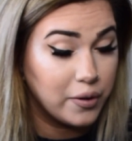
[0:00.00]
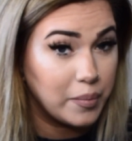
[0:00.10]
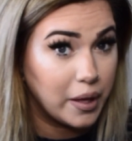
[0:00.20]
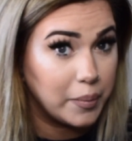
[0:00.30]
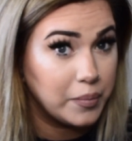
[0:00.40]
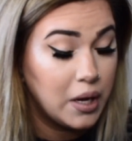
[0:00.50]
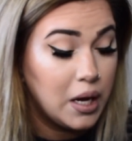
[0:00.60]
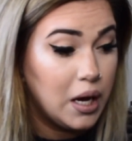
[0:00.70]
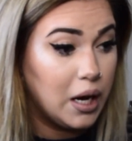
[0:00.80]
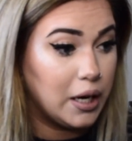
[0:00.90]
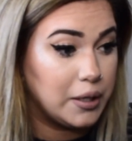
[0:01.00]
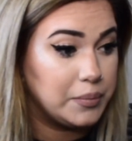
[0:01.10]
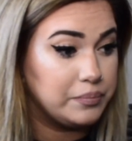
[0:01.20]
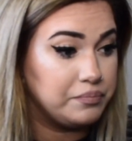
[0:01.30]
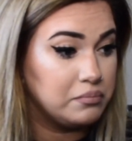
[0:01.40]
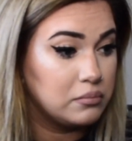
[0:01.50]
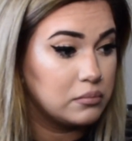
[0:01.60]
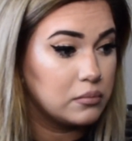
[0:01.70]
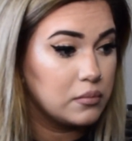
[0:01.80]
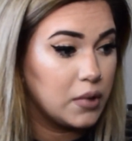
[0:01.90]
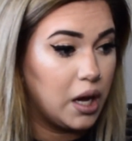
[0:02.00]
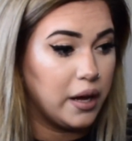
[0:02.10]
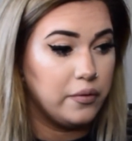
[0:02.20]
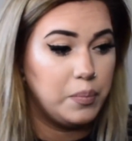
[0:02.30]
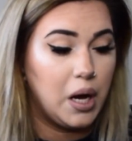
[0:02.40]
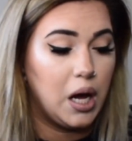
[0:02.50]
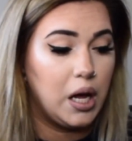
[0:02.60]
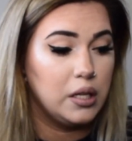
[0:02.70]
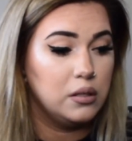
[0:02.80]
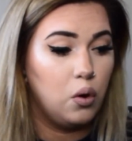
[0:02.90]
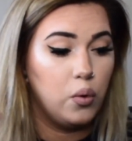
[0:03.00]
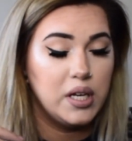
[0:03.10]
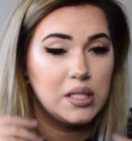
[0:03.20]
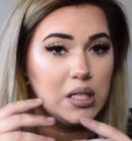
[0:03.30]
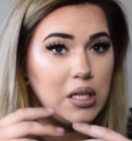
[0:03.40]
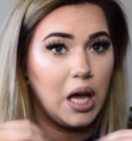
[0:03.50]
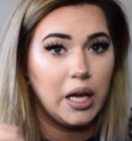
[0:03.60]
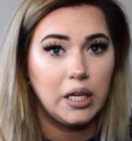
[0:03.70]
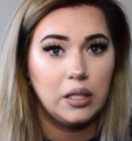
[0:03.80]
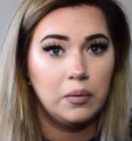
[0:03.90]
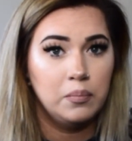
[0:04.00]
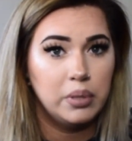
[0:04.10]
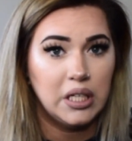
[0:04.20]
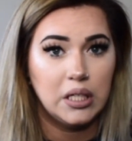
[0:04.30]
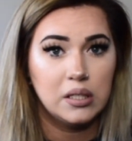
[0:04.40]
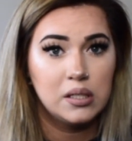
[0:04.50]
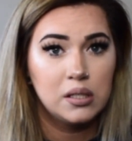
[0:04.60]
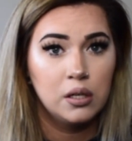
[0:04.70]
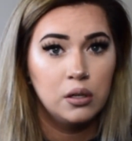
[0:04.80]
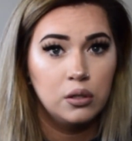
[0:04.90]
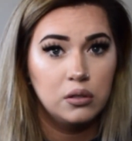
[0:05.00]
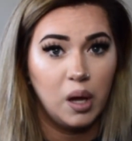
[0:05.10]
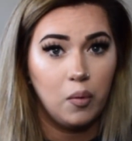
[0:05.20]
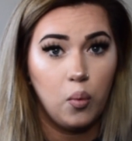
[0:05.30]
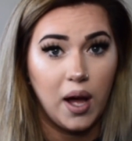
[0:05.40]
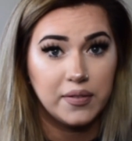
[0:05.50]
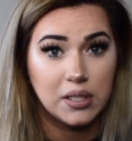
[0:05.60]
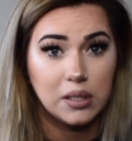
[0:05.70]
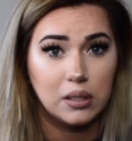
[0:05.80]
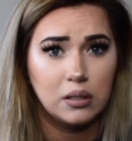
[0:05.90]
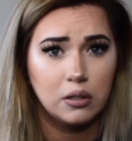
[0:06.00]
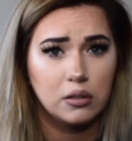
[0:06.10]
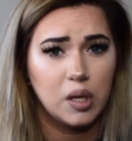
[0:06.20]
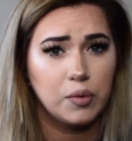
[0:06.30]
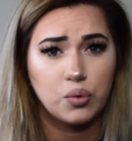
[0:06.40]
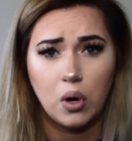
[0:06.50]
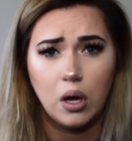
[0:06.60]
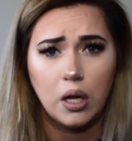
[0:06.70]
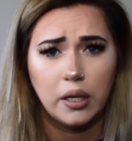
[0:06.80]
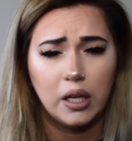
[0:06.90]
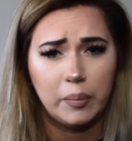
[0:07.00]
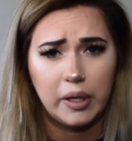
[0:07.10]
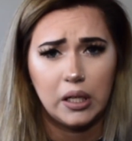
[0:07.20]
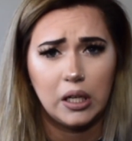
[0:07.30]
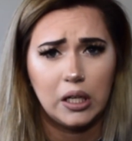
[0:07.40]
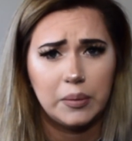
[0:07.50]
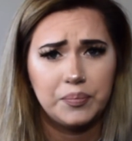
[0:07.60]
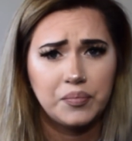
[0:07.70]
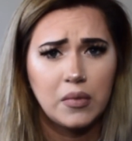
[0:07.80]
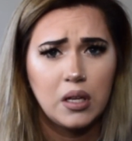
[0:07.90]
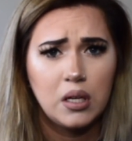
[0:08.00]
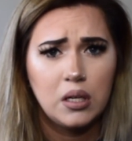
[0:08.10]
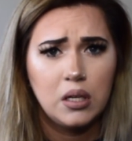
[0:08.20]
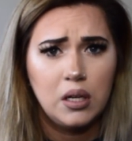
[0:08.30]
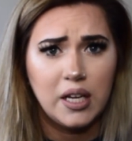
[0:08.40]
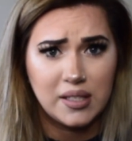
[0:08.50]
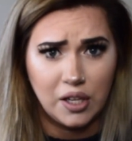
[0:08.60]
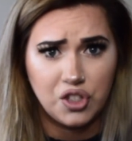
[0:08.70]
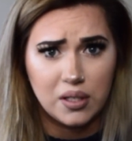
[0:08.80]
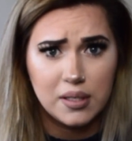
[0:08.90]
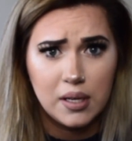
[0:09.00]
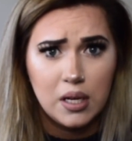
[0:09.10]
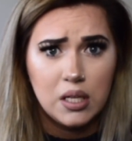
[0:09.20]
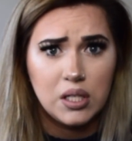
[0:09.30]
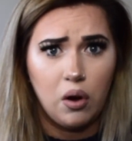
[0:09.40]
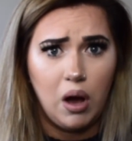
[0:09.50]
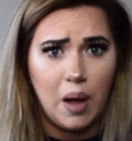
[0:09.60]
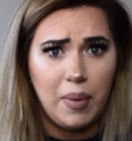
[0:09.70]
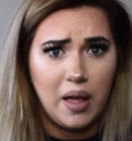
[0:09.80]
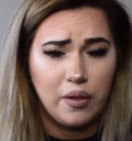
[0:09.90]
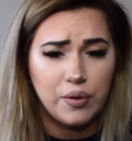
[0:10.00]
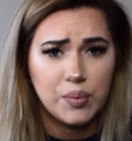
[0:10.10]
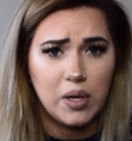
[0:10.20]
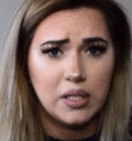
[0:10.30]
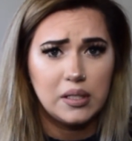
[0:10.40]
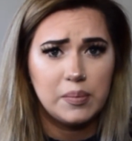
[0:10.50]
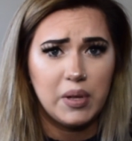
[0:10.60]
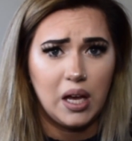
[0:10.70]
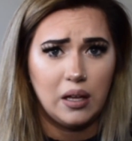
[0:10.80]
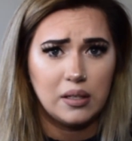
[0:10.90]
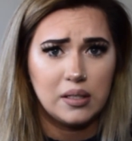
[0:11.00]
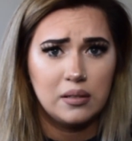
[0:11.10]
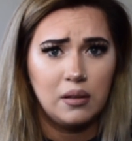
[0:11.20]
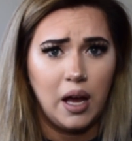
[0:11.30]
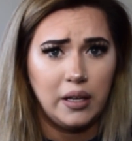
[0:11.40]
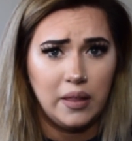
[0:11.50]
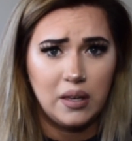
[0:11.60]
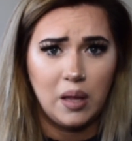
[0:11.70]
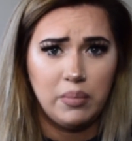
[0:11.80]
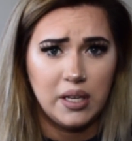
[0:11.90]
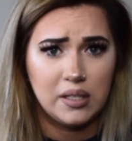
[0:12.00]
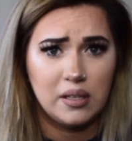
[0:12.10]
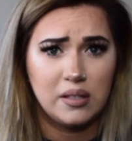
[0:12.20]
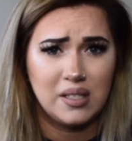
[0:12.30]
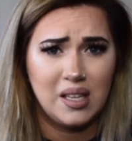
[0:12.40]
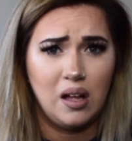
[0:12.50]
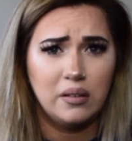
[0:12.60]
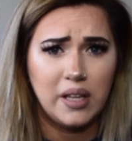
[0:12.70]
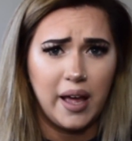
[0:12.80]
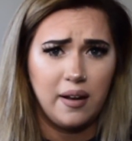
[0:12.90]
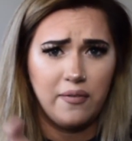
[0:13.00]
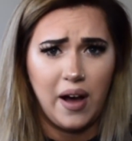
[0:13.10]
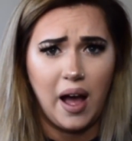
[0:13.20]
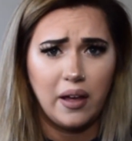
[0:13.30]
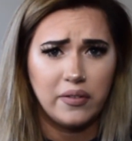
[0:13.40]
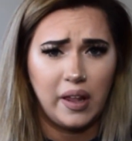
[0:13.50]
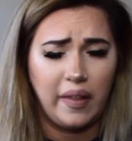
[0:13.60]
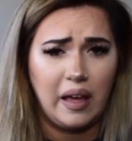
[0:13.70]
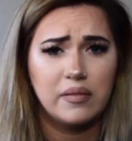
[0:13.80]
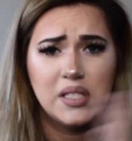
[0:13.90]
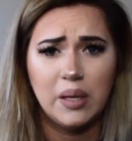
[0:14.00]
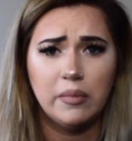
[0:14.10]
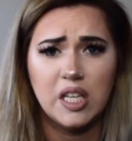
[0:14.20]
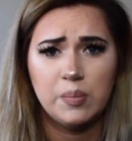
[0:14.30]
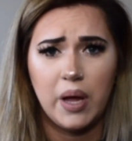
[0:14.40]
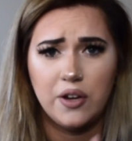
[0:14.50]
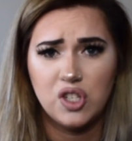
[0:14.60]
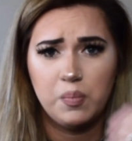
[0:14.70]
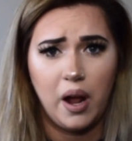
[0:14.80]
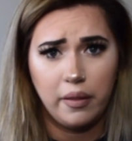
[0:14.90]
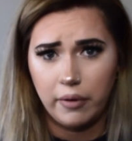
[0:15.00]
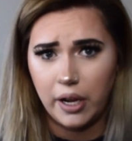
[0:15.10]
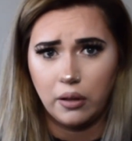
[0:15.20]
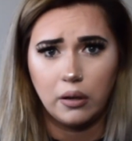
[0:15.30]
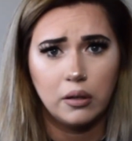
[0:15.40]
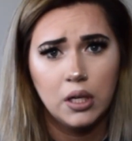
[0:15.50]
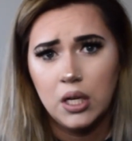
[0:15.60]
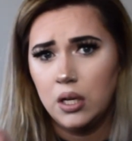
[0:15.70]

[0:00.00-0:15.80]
from them. I've bought always the 9-piece double wefted or double drawn, extensions. So I buy those ones because I need the 9 pieces. They sell 9 and 5, and now they have seamless, but I just buy the regular